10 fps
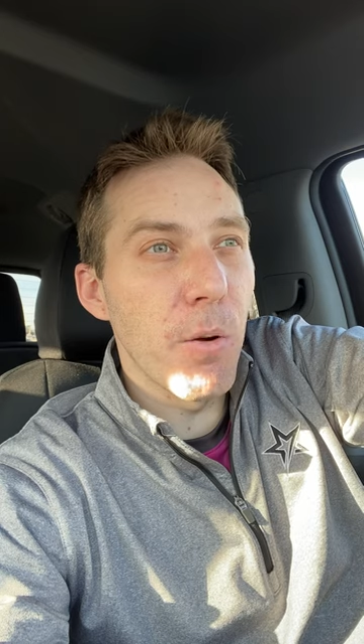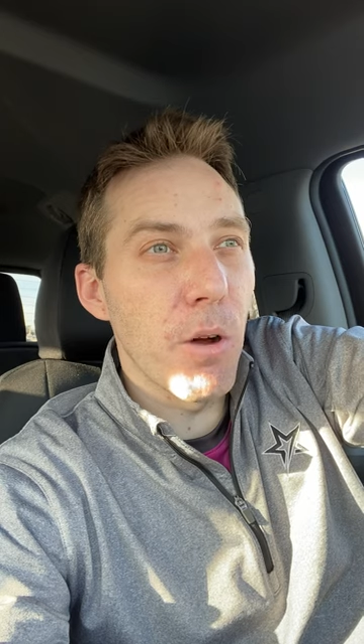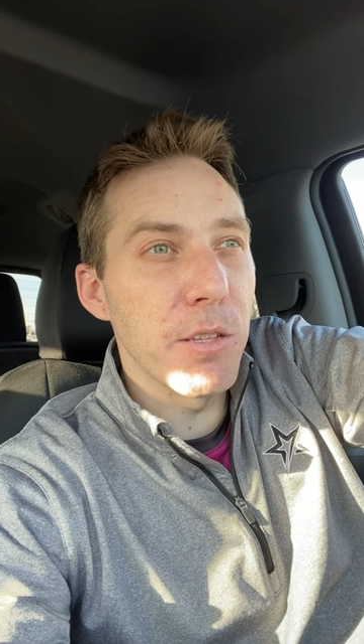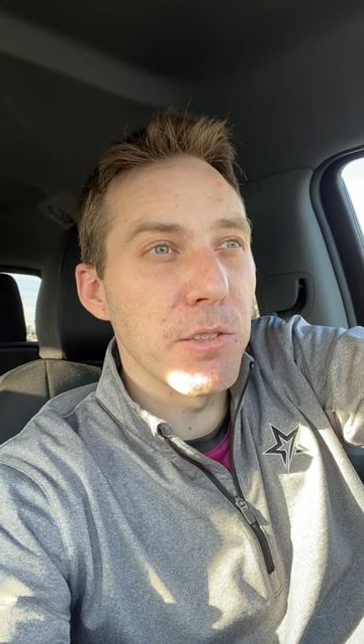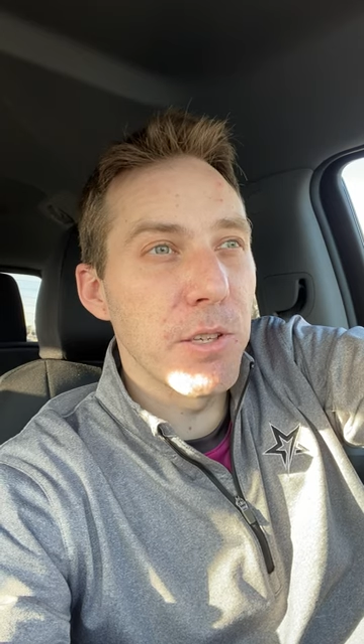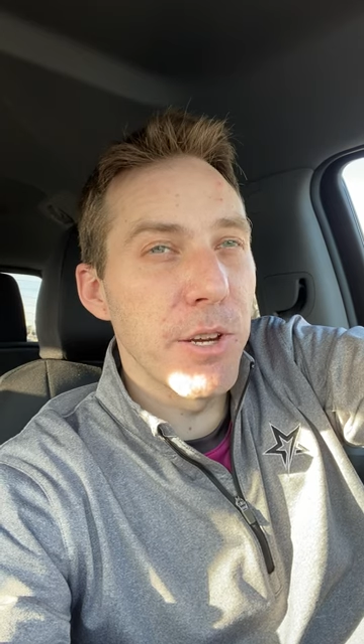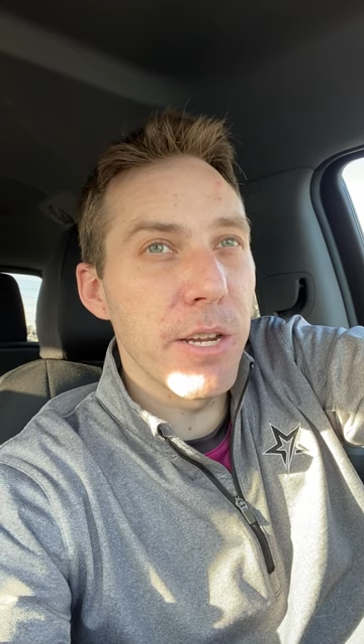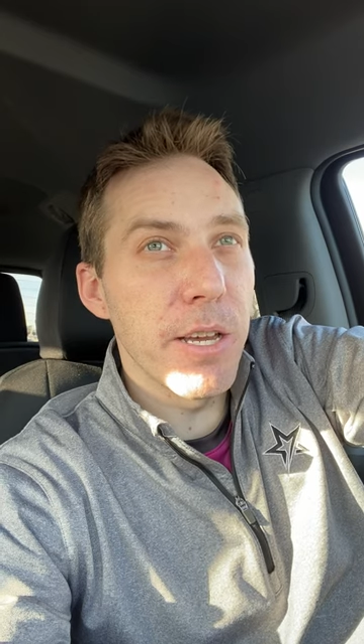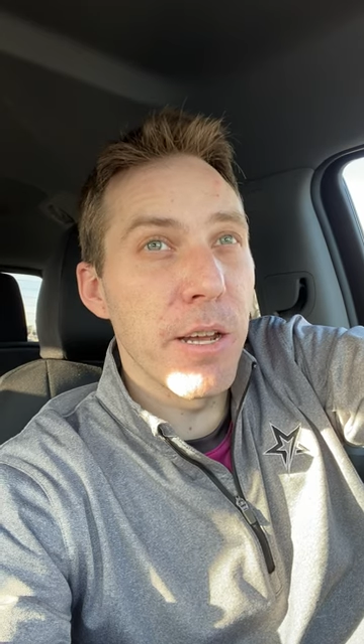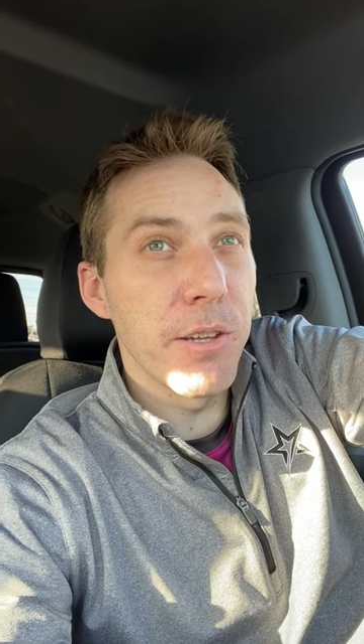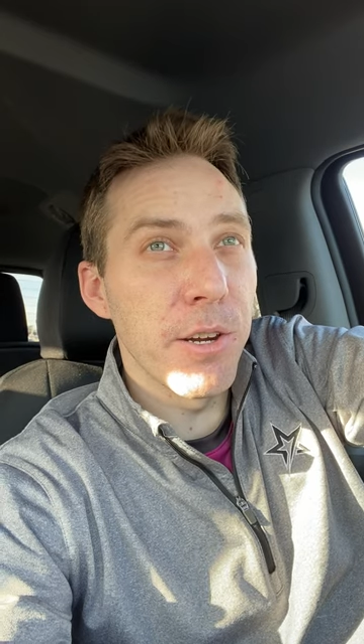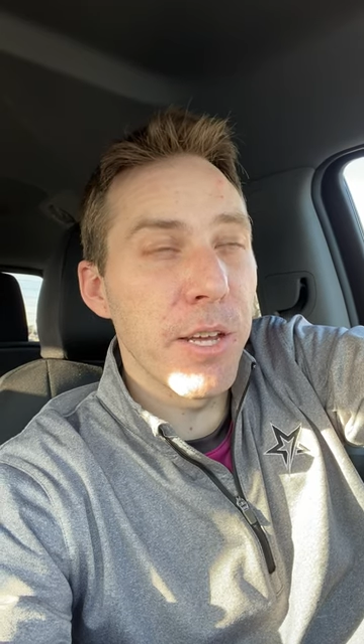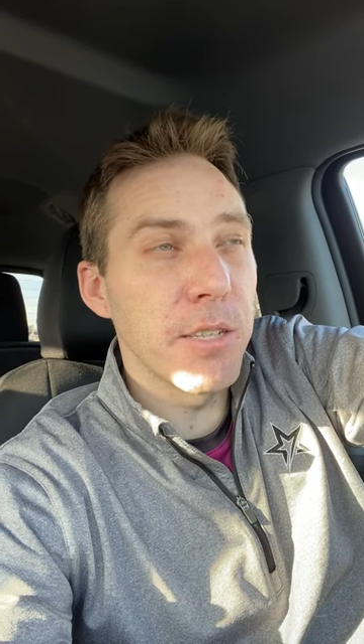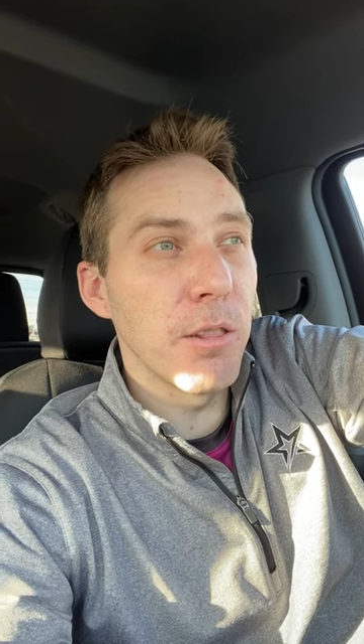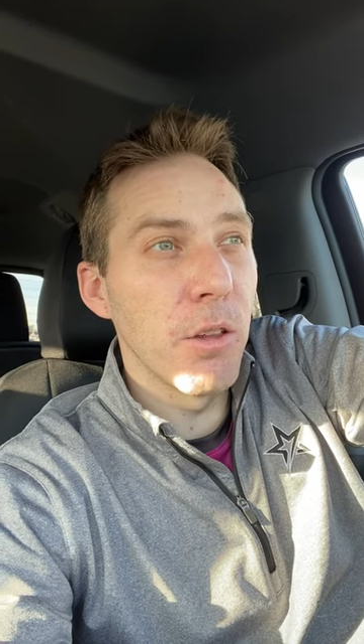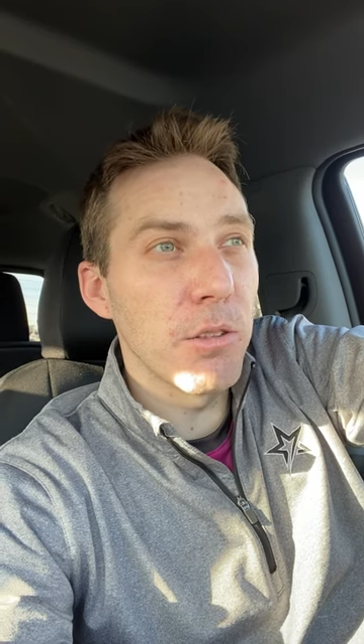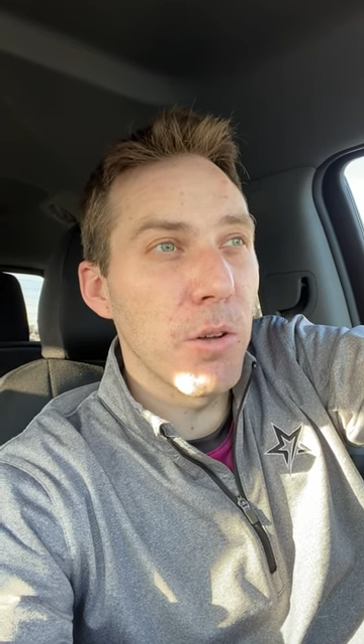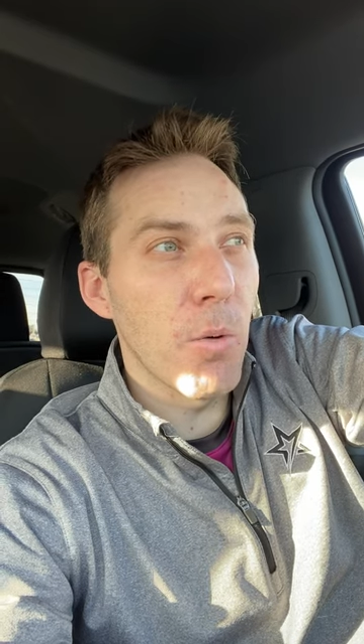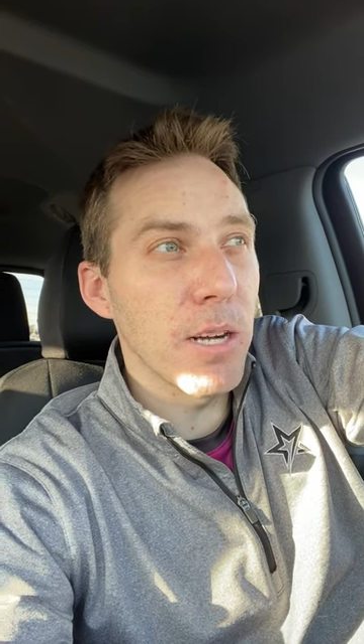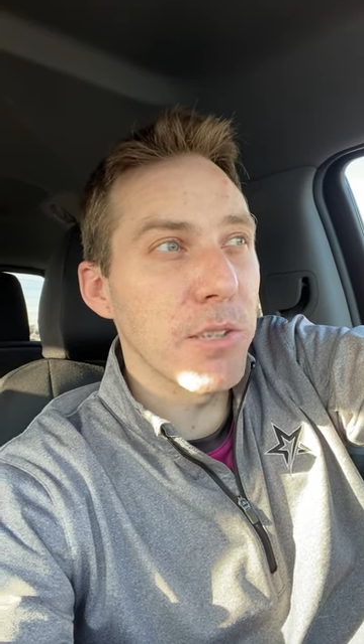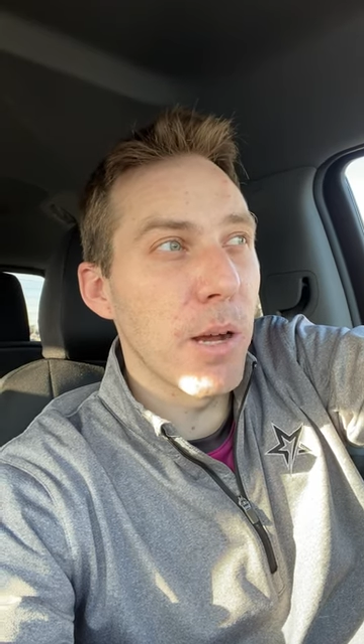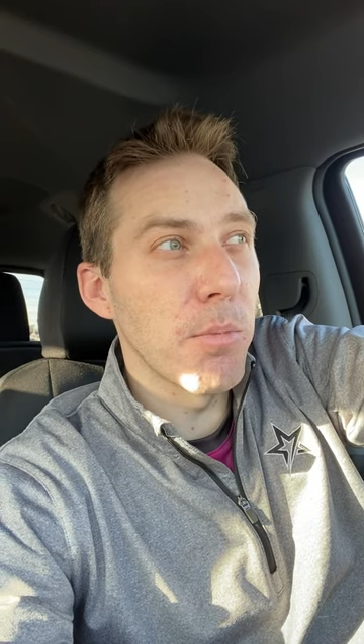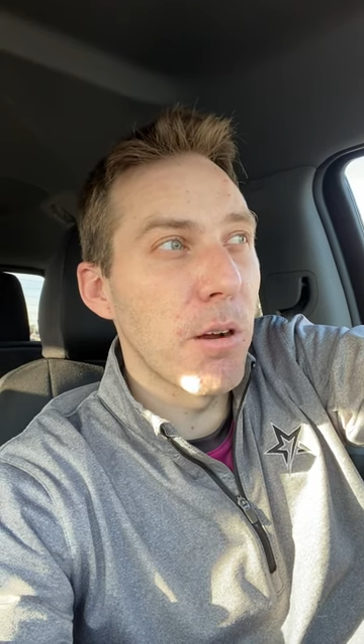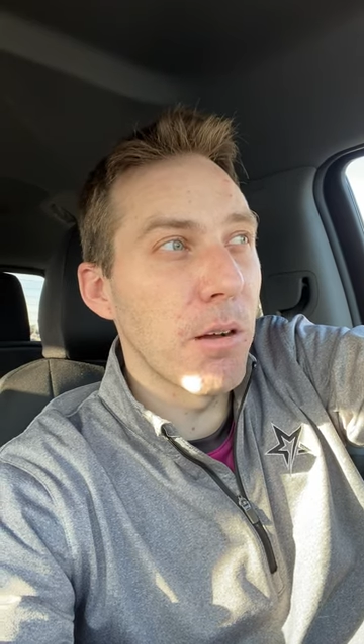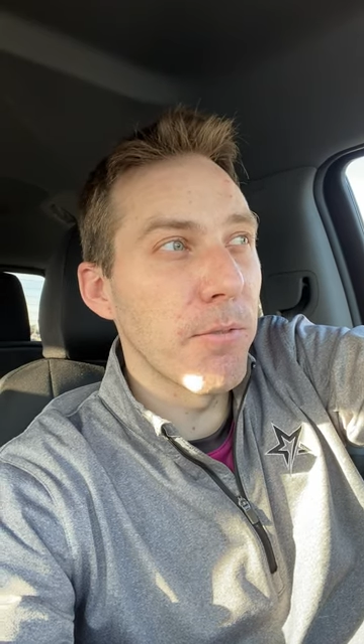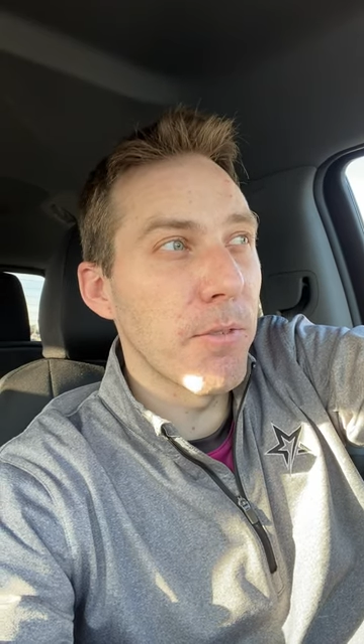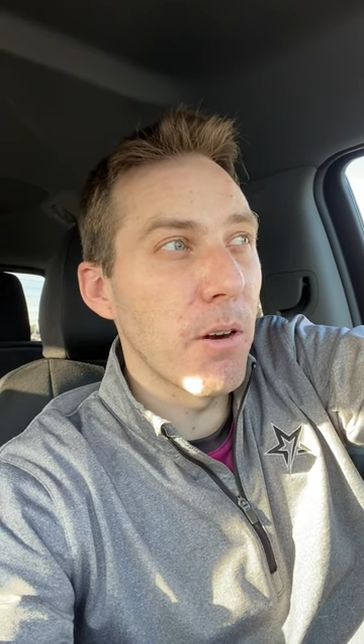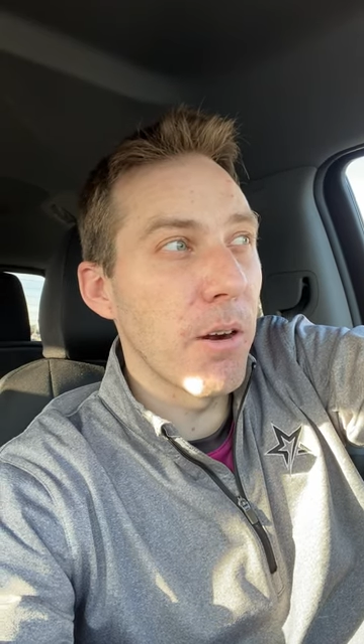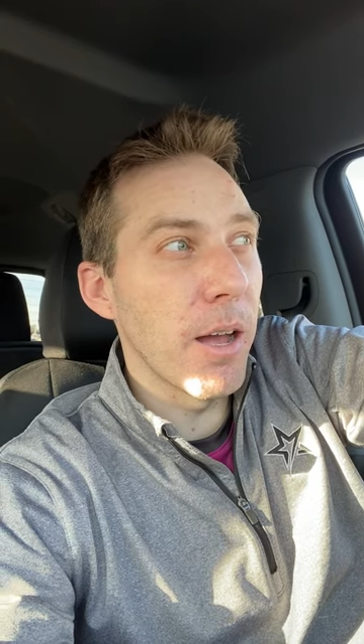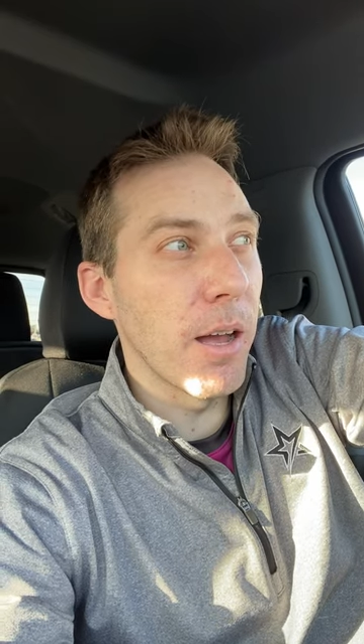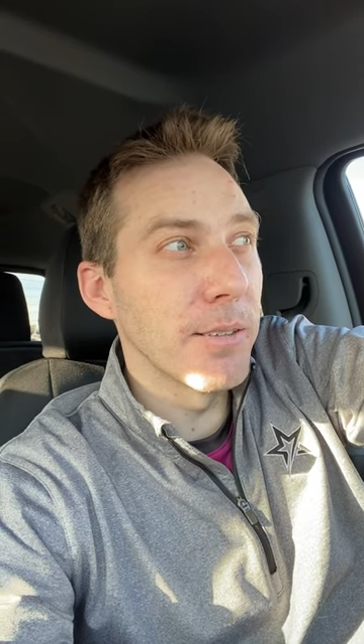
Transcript: on. So you're gonna get to watch that ball for